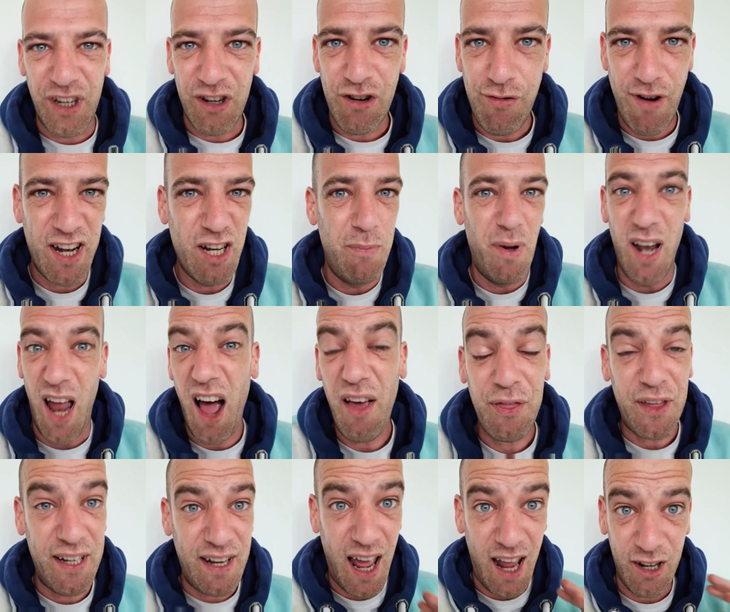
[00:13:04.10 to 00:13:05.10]
incredible. I
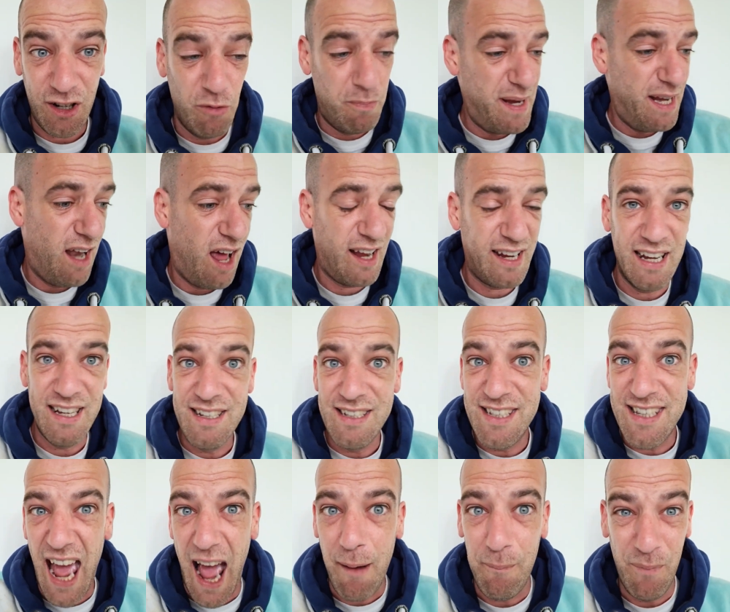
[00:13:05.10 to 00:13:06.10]
think that could be like a
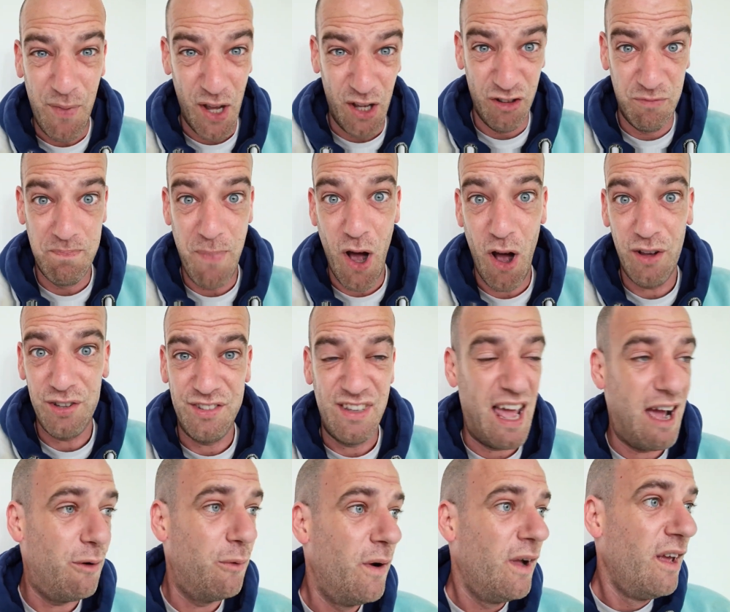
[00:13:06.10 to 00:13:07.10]
dam that has burst
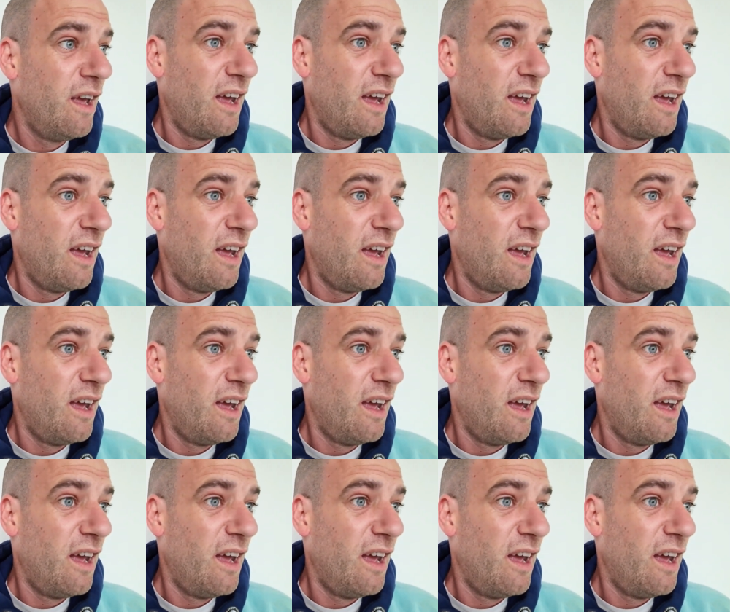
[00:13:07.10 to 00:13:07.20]
now.